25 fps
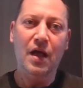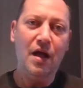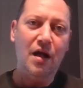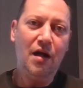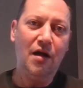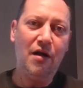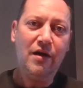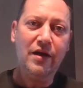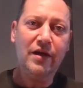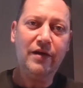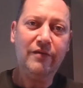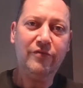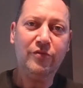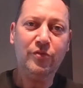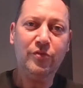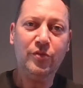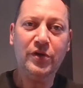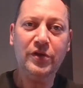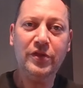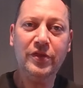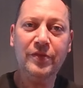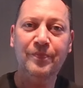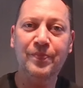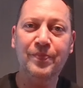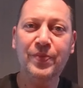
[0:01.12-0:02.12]
Hi
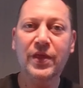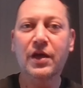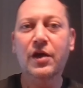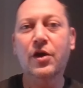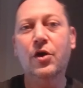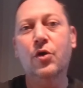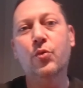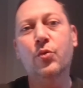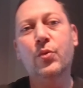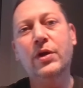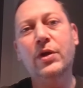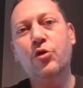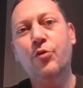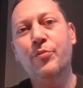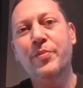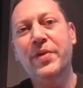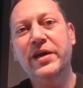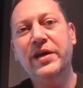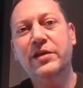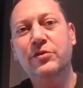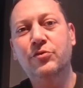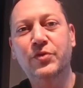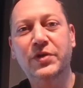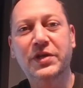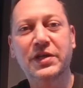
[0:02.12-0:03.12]
everyone, welcome
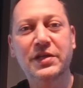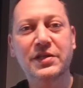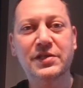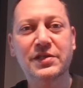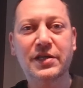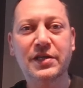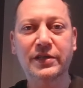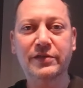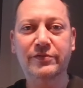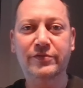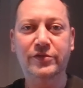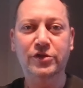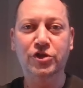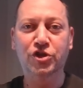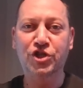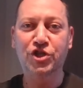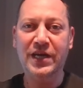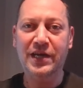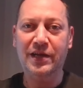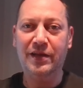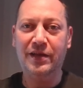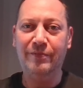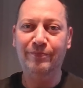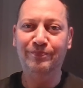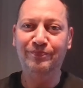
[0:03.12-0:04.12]
back to Insightful
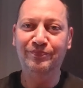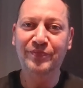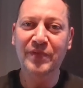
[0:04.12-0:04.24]
Jan.